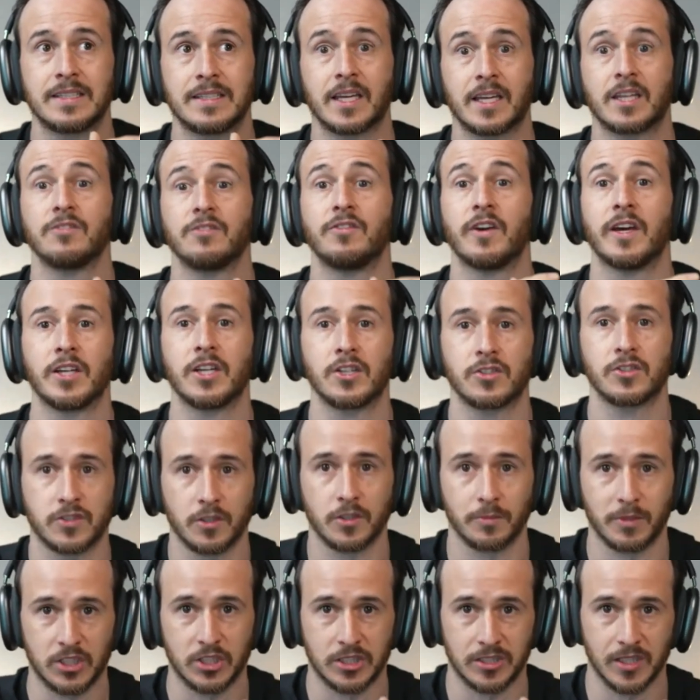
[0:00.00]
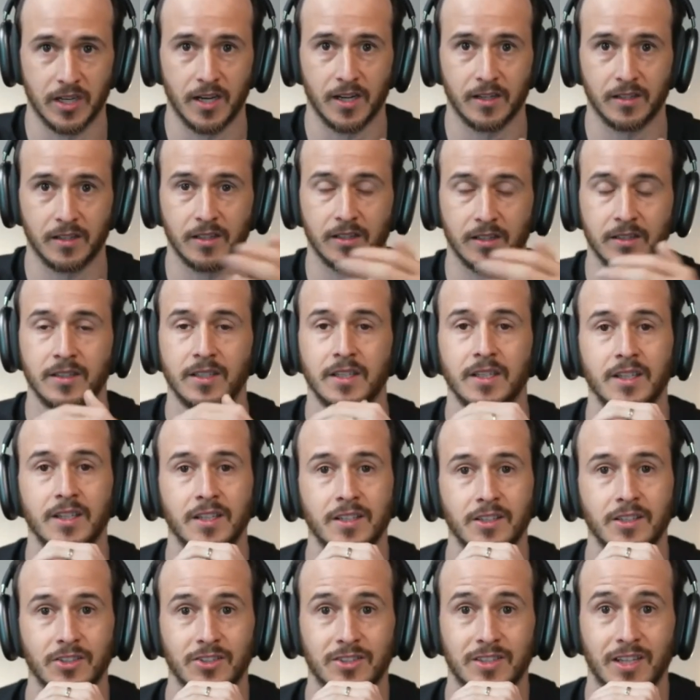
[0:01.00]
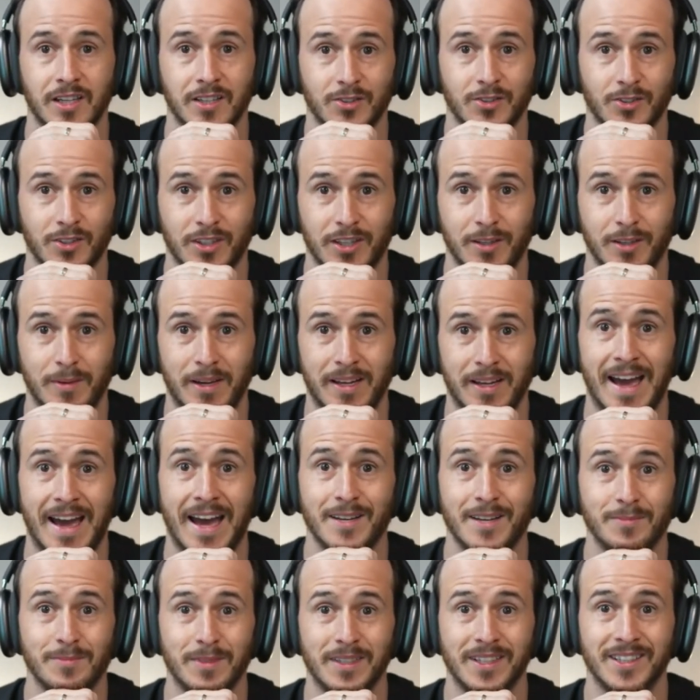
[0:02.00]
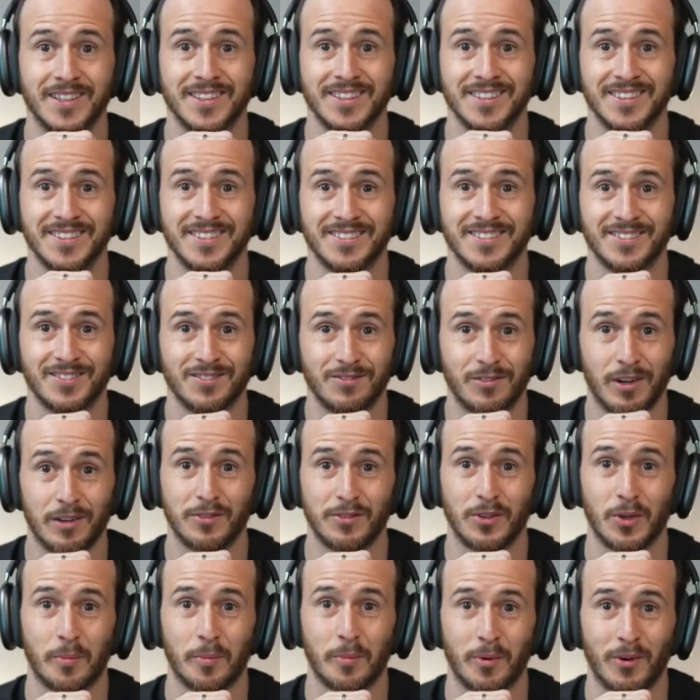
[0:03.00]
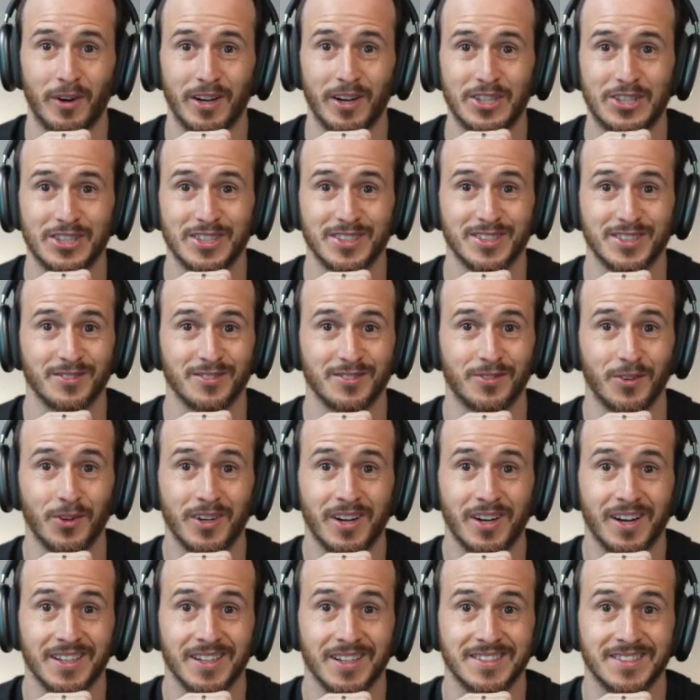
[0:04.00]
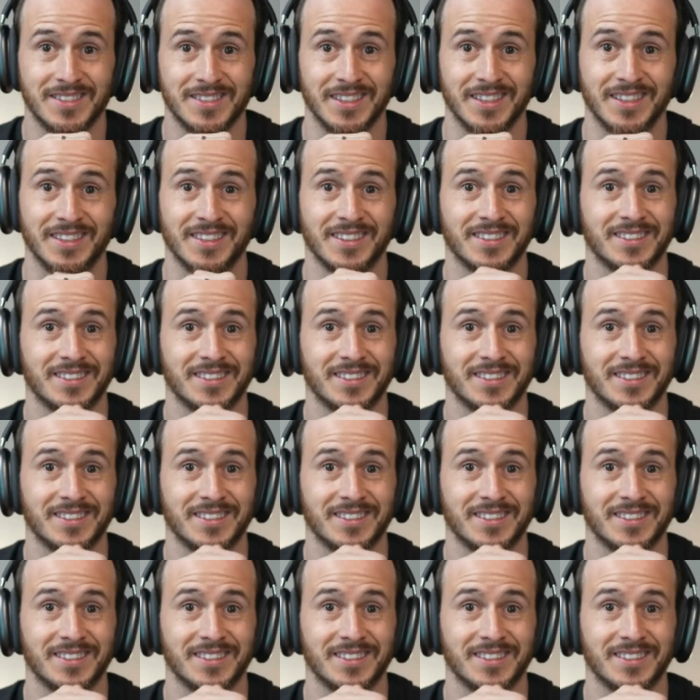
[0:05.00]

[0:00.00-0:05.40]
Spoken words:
take advantage of so much data. You start talking about admin and revenue operations and forecasting.